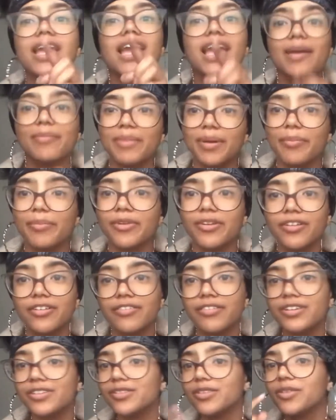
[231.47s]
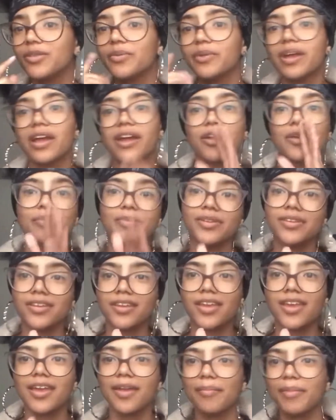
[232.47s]
And my Mercury, so the way I
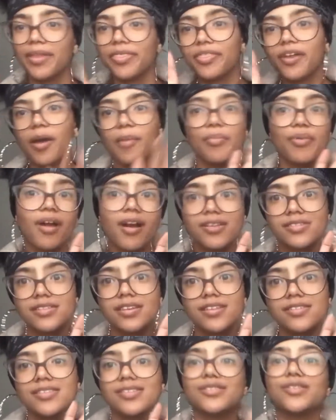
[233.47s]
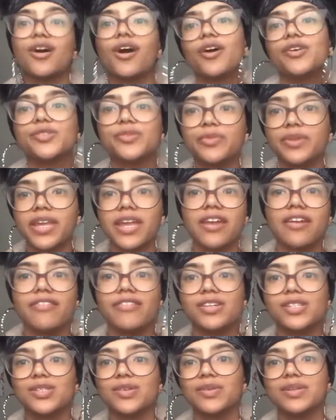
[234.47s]
communicate, my thought process is also an
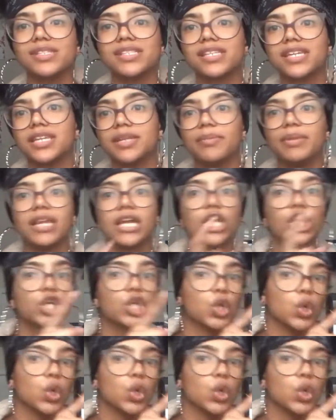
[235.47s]
Aries, so it's gonna be like,